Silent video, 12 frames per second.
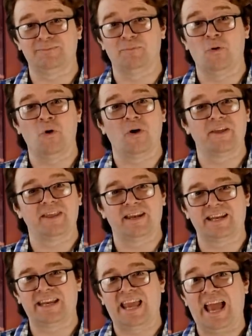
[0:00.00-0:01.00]
more than
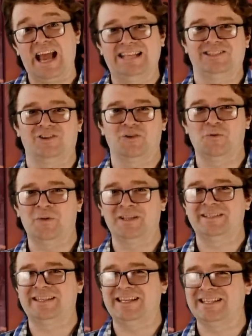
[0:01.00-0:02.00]
a casual
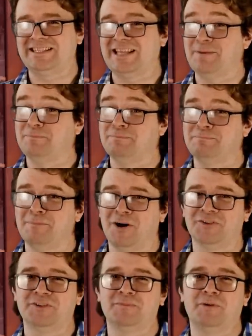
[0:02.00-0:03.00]
coincidence that
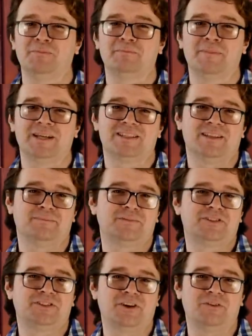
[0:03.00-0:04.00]
multiple Muslims
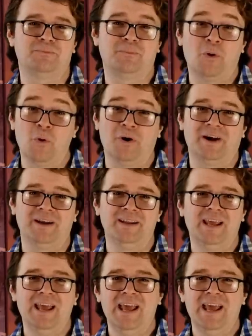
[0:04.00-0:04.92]
showed porn